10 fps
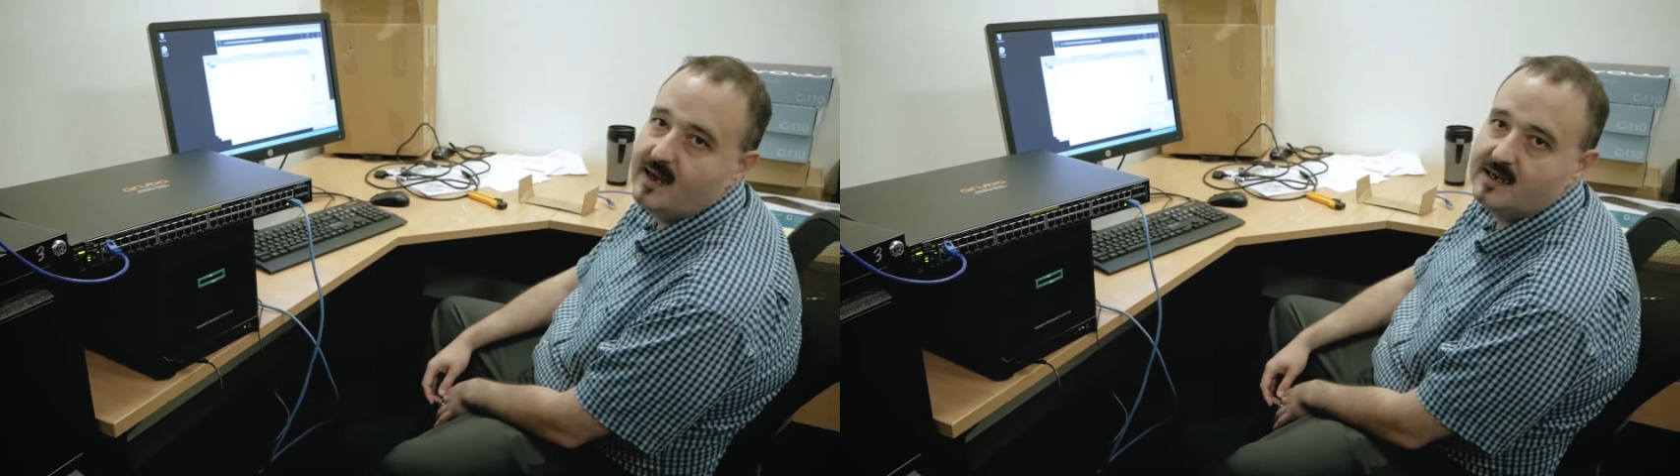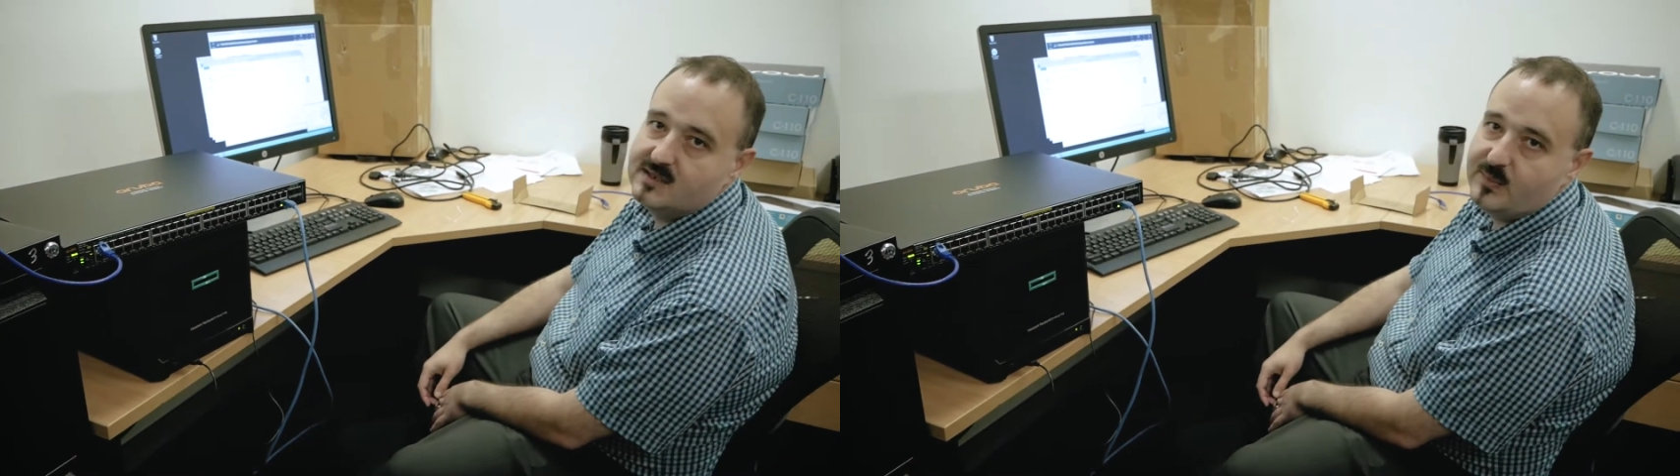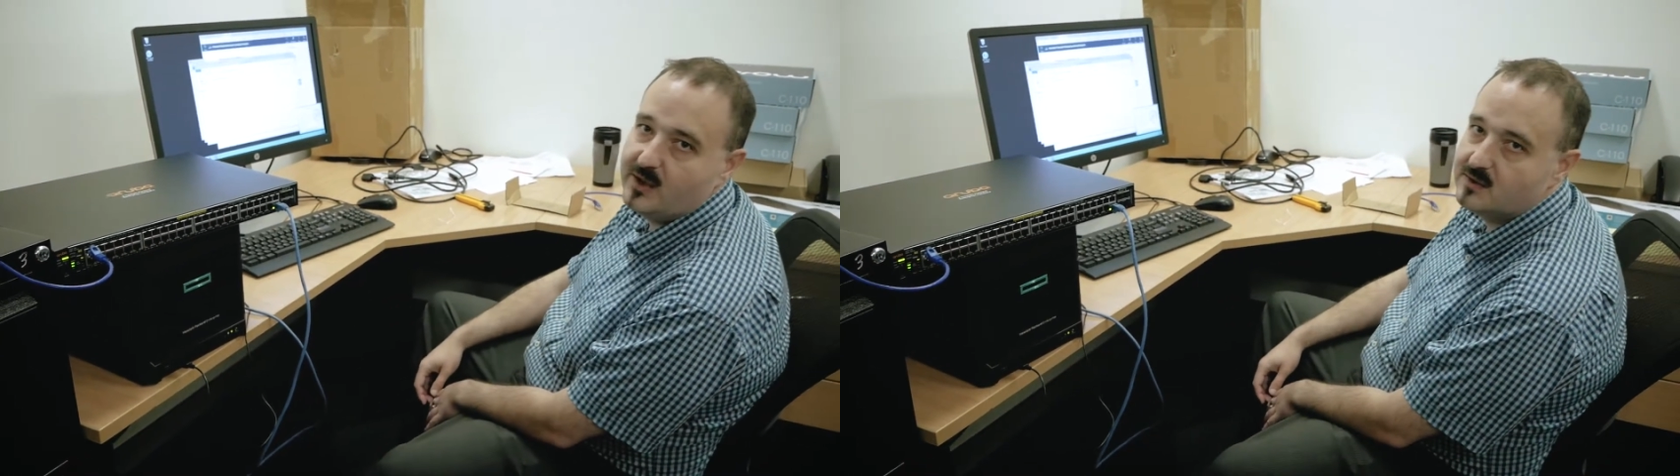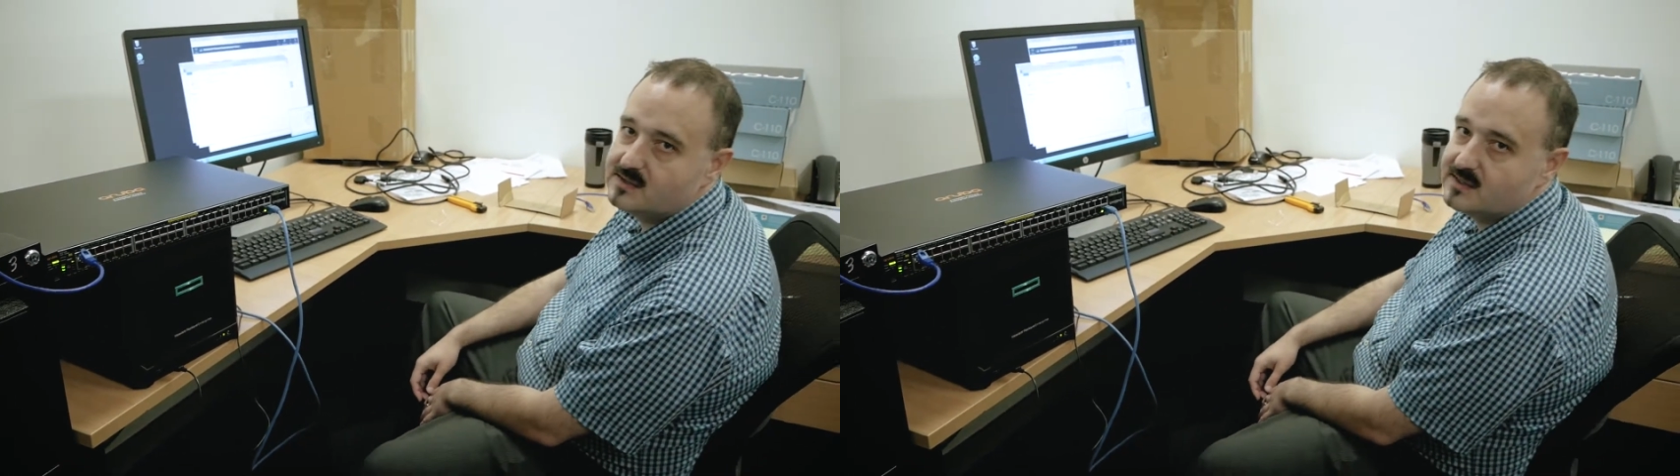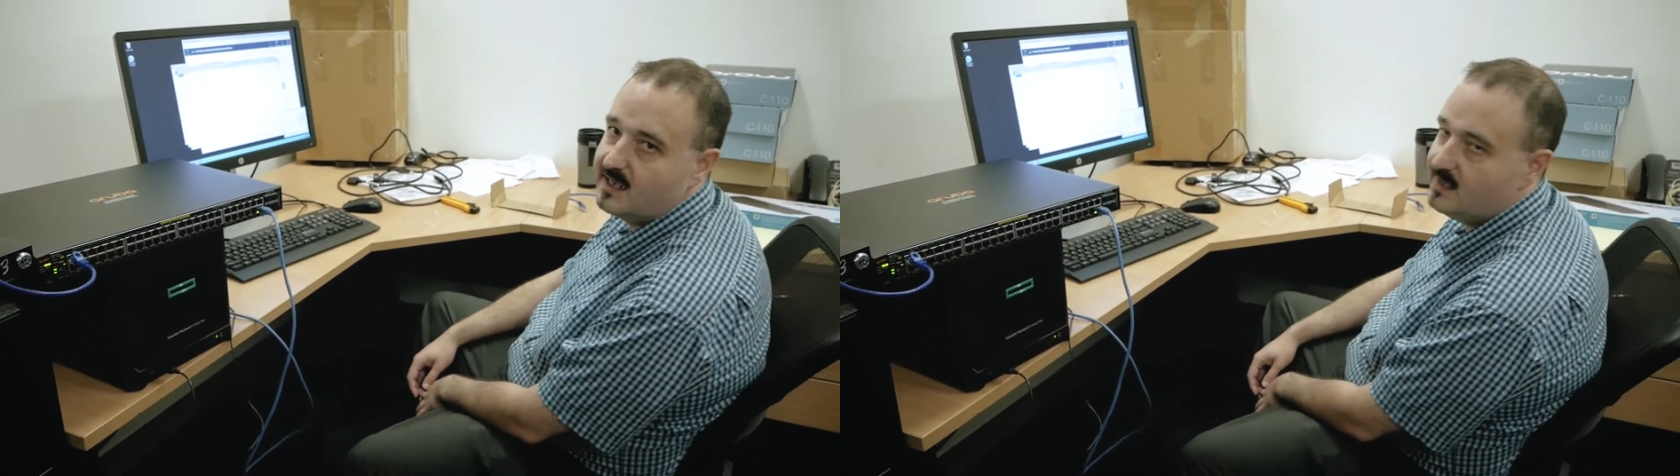and to be on
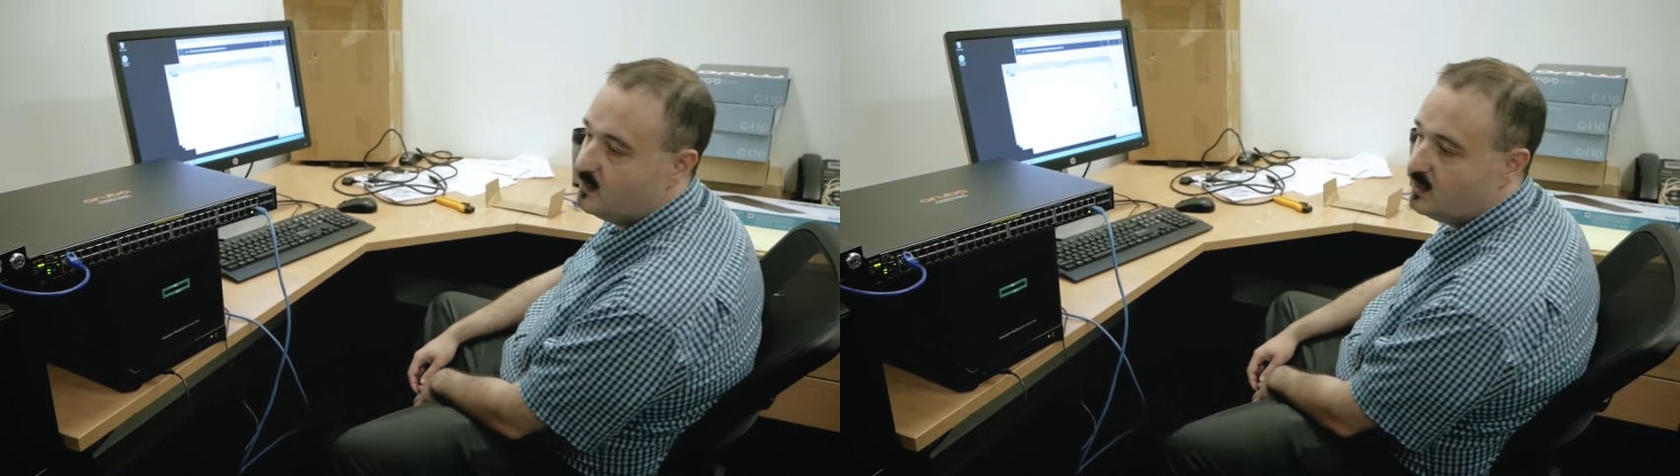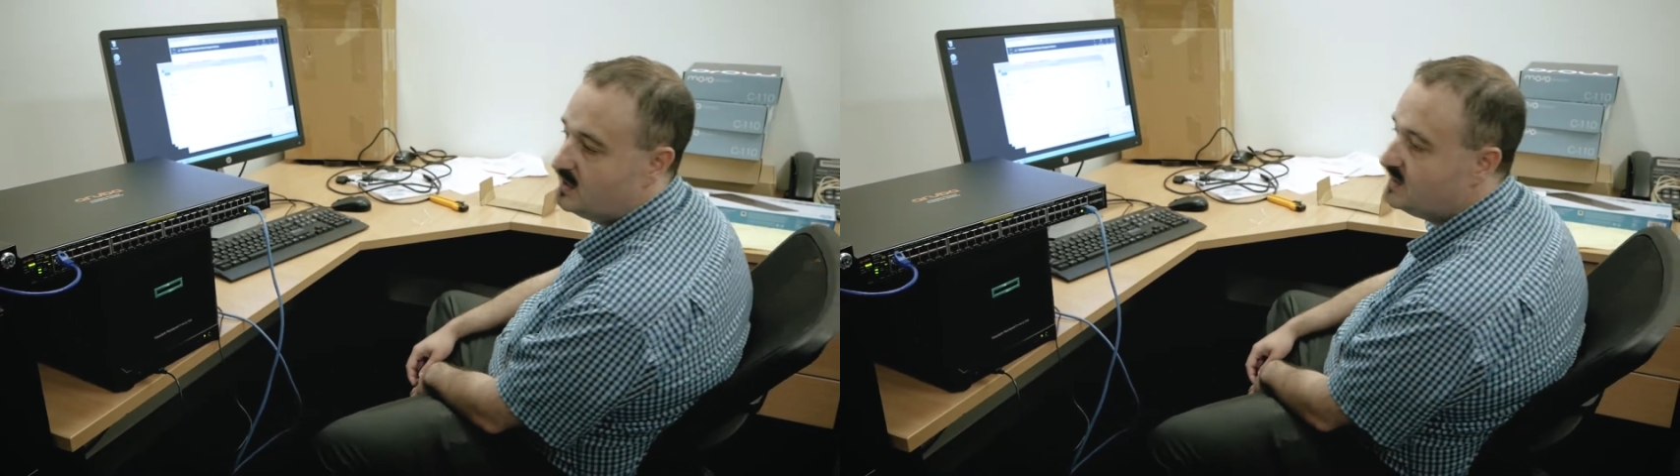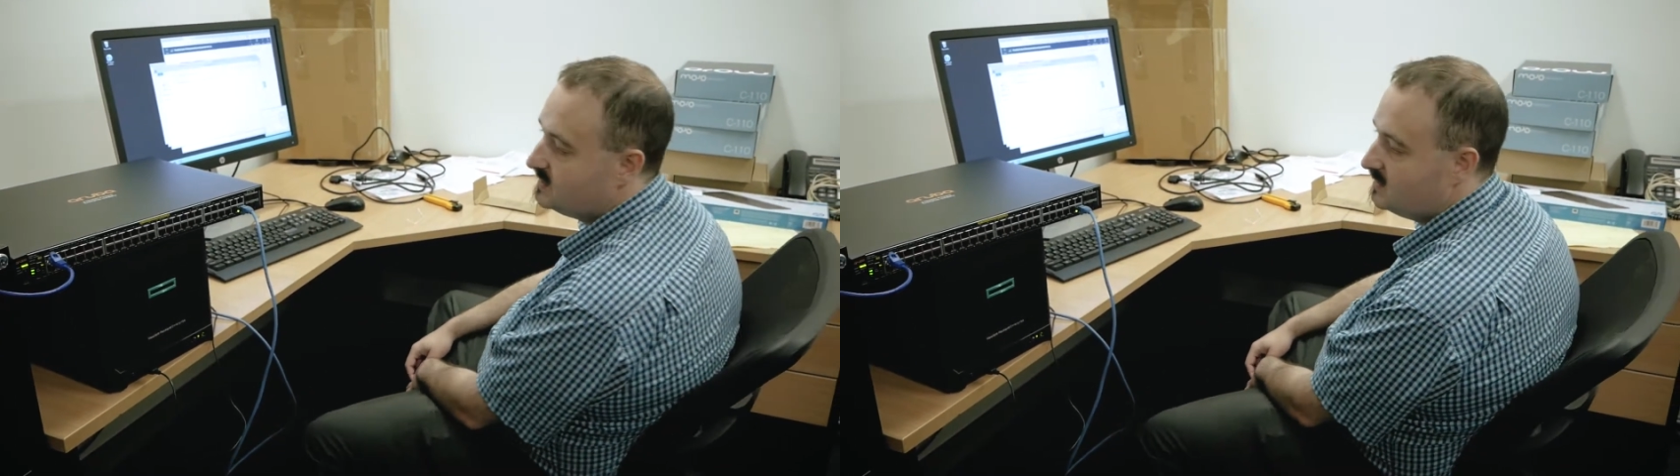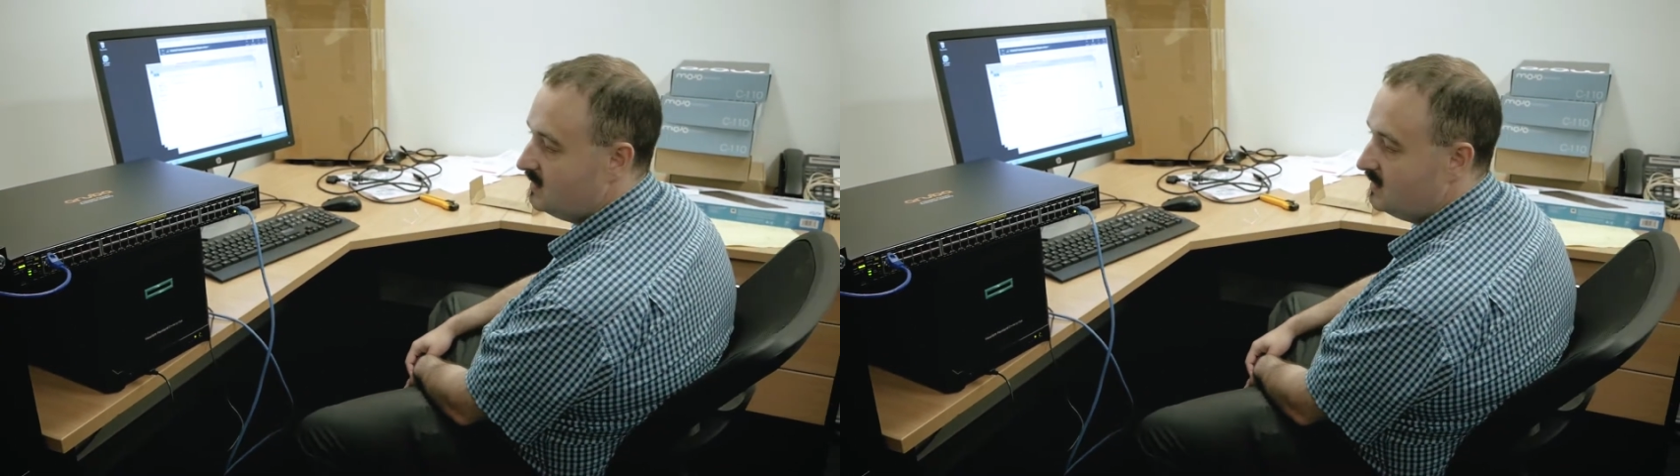site would